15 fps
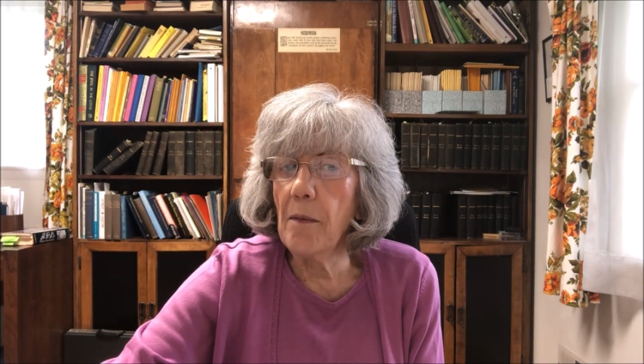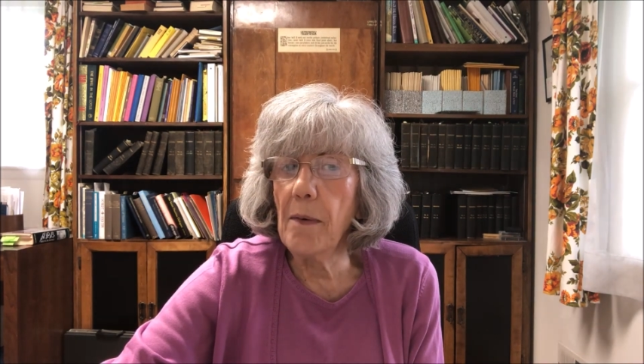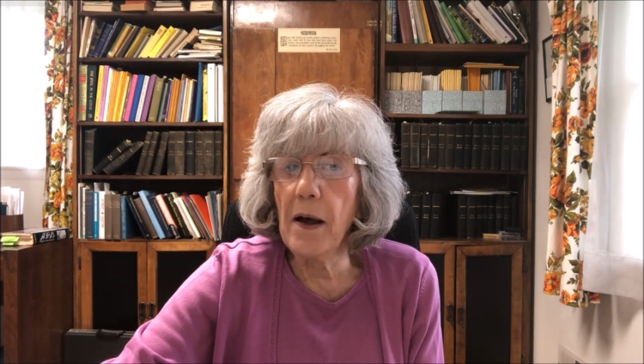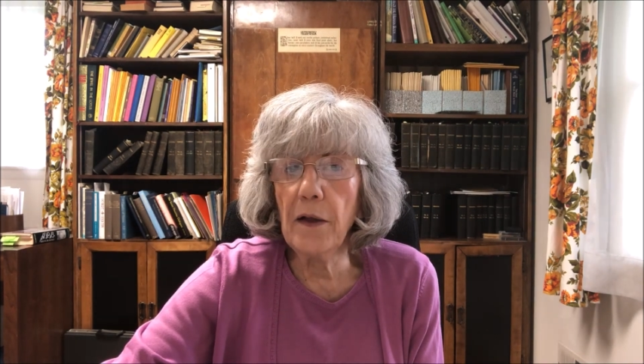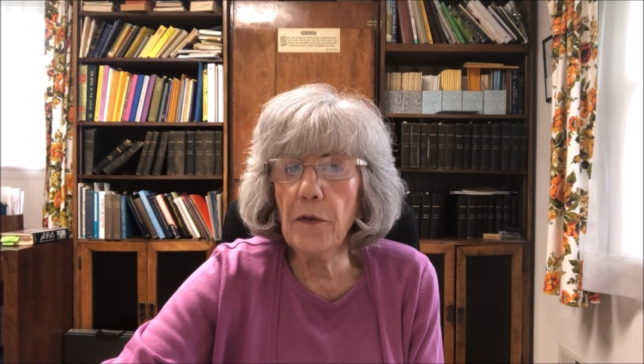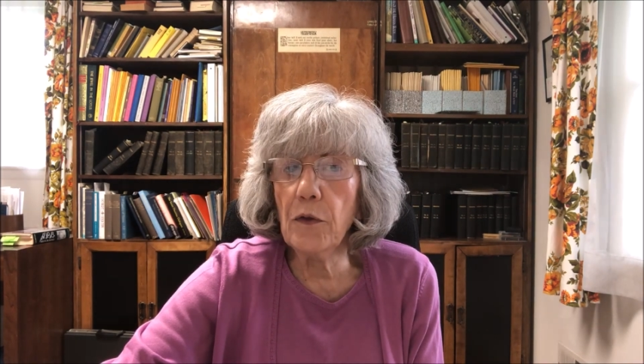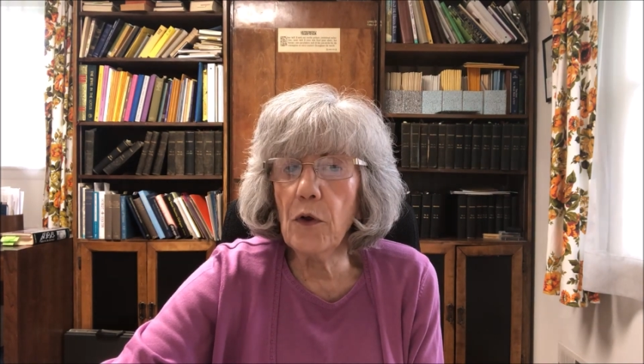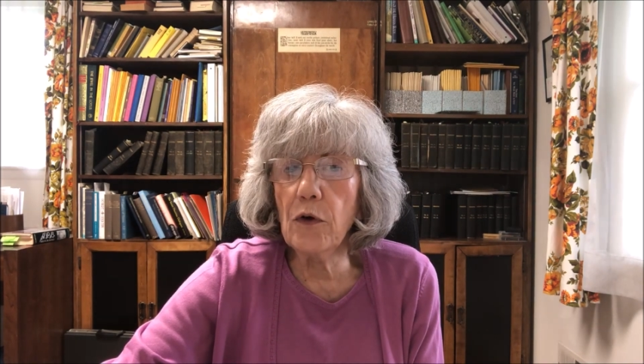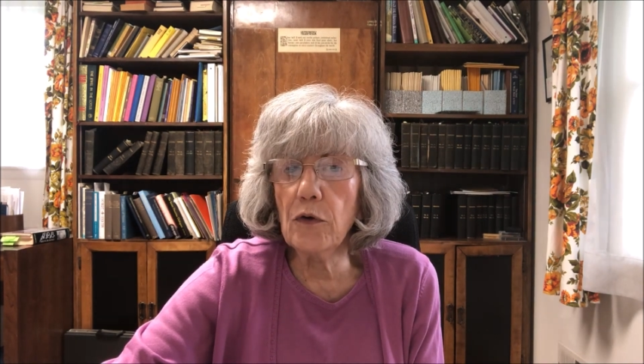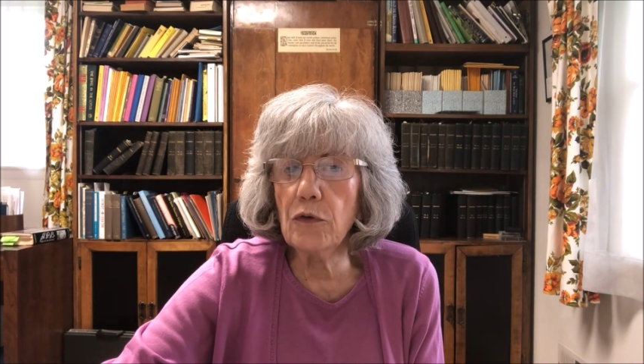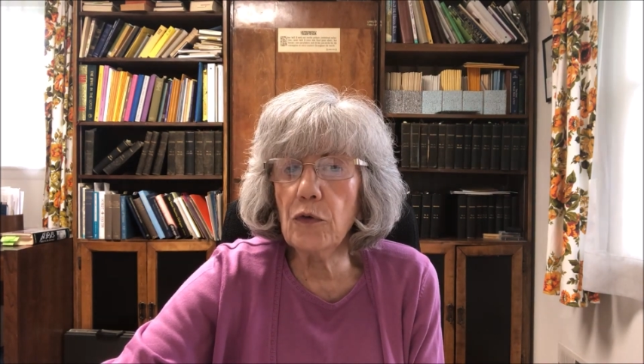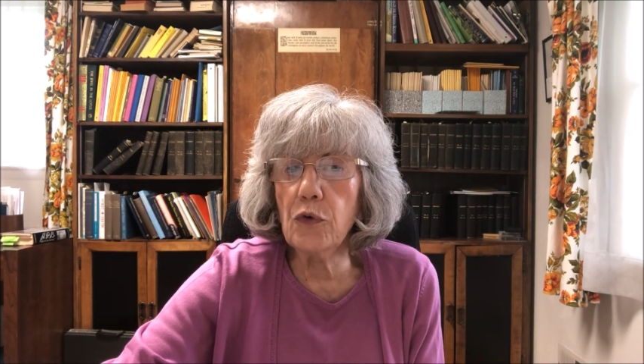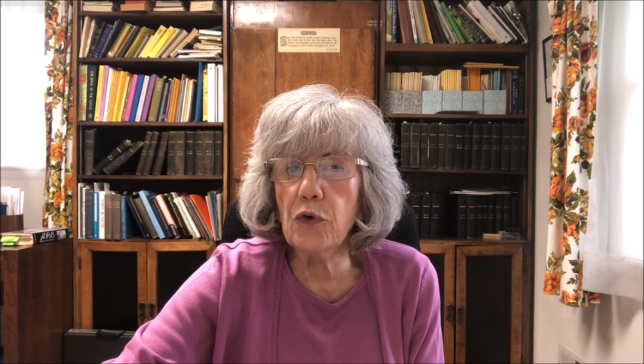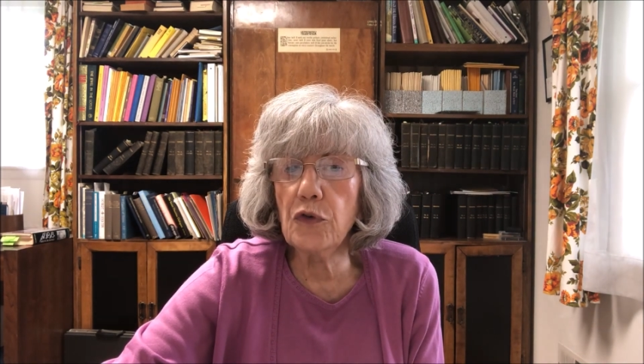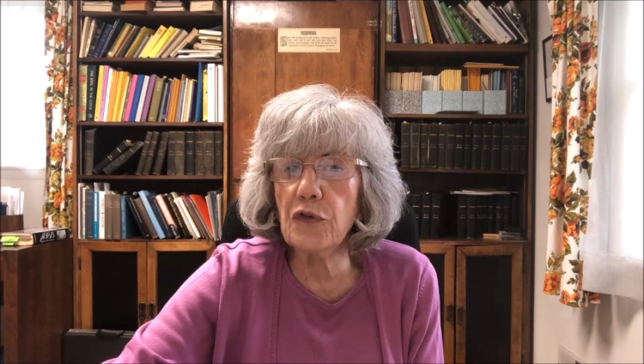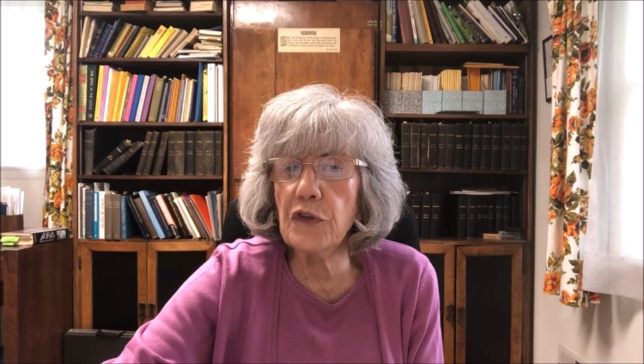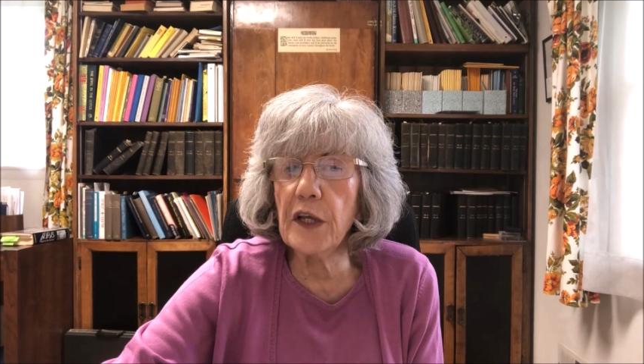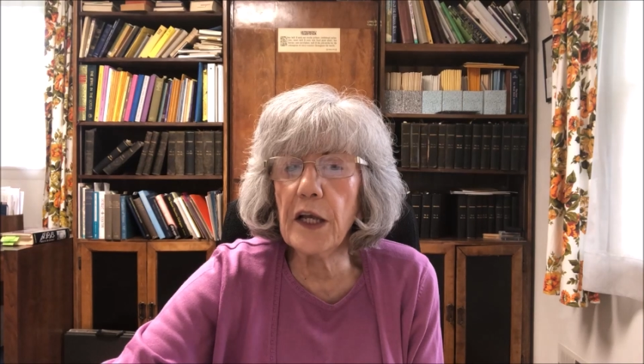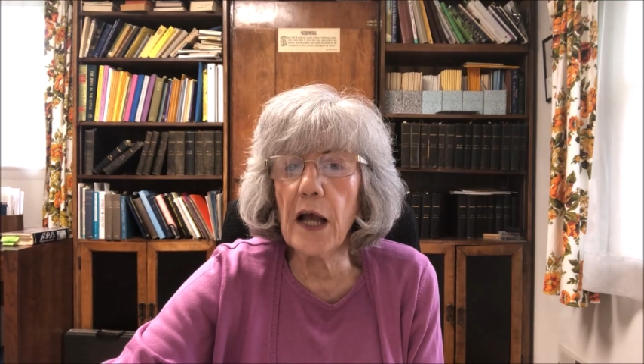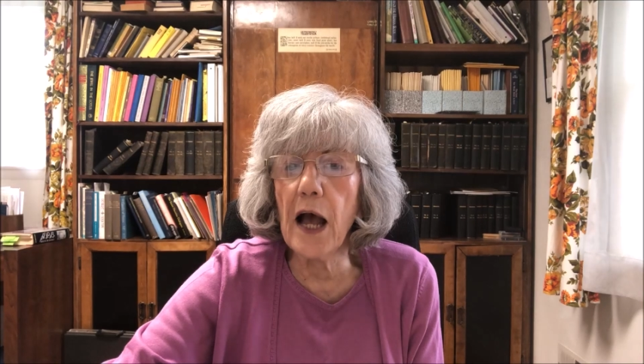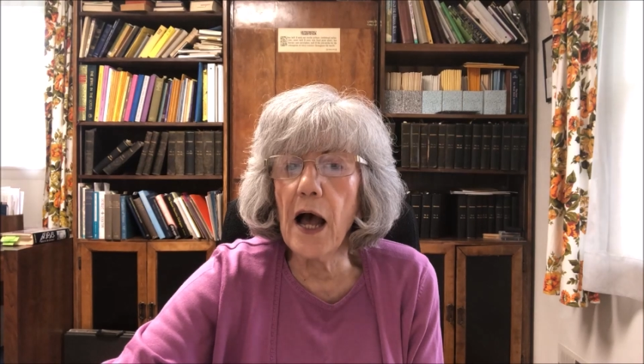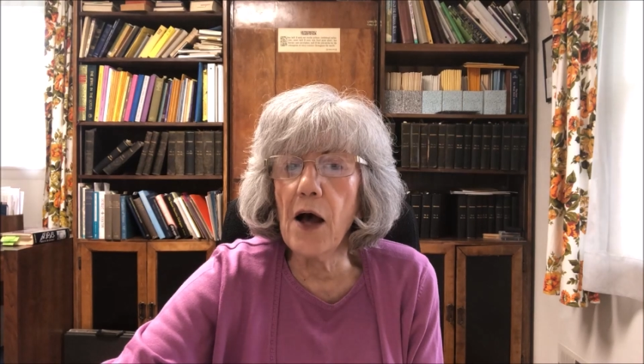about those who
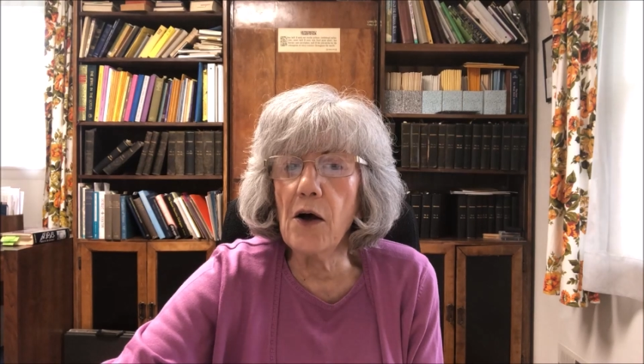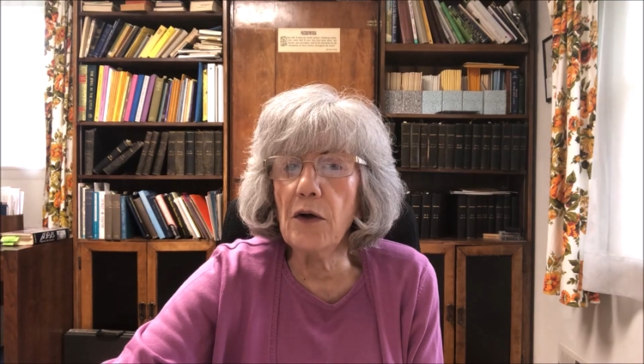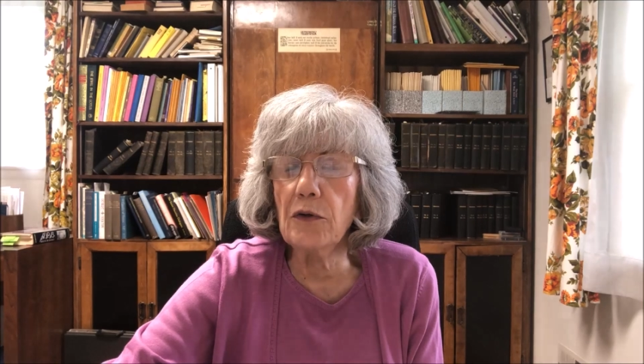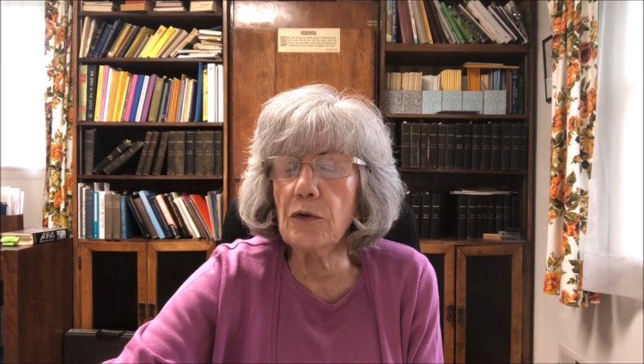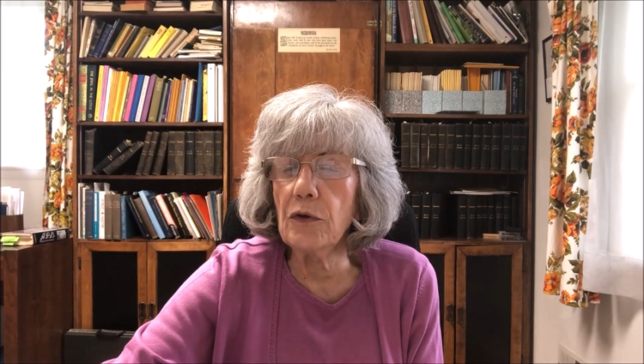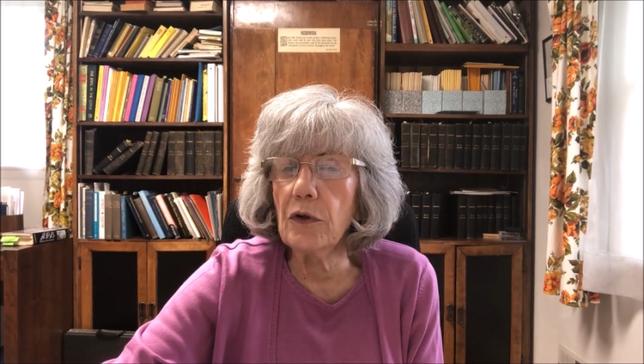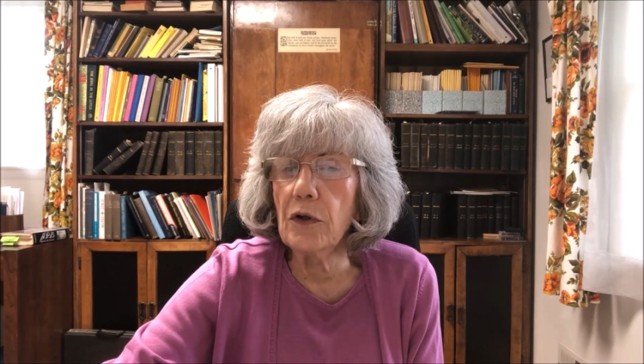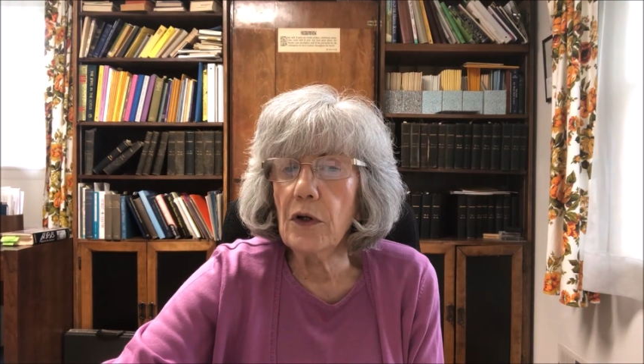seek out